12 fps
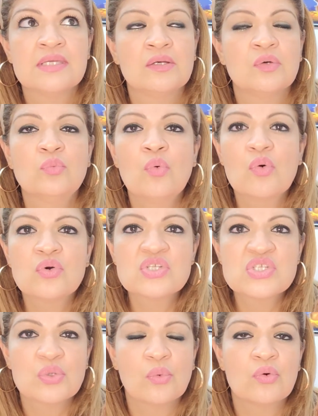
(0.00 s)

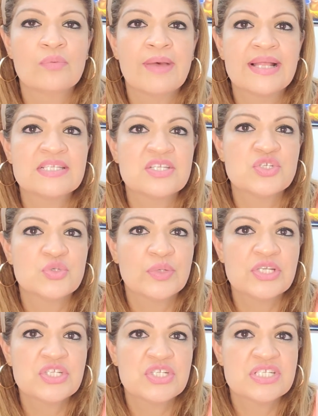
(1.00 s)
words or bad
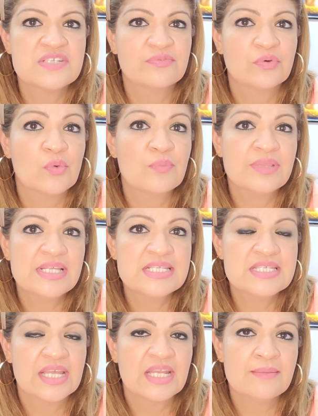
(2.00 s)
situations from
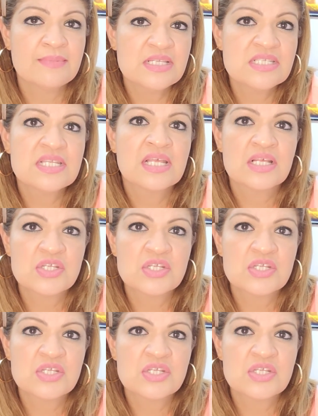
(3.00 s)
these enemies.